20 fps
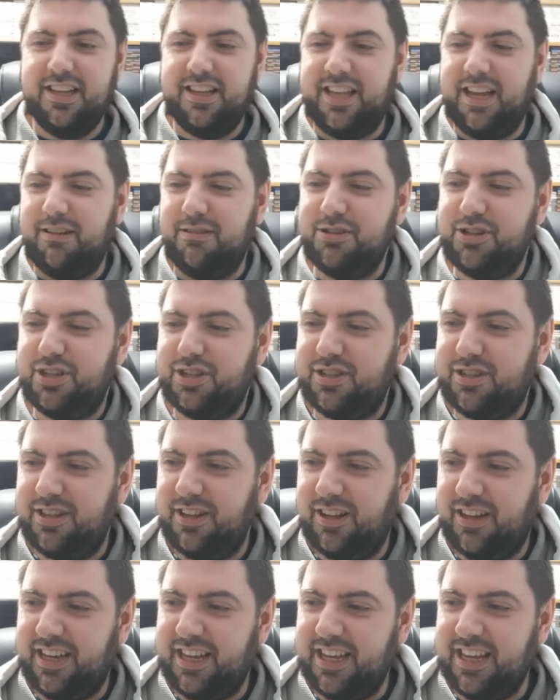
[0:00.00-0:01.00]
They were just
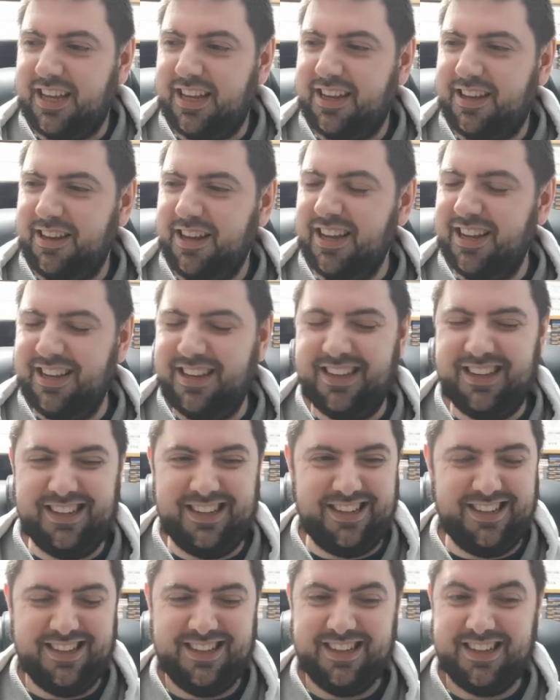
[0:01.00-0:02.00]
like
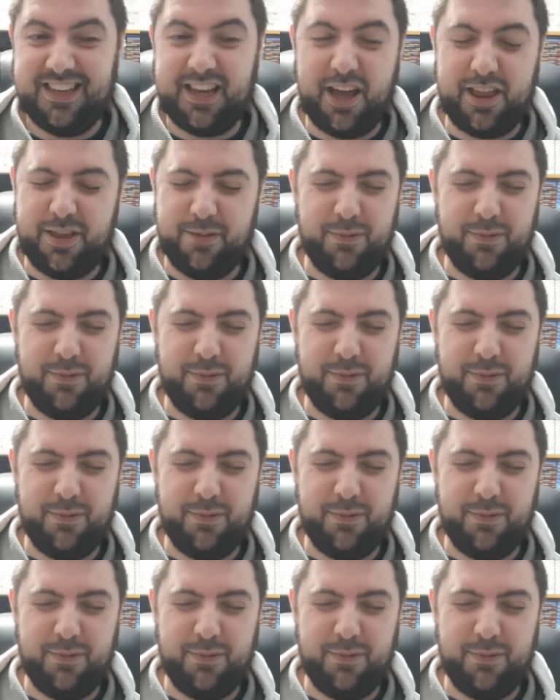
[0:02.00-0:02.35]
get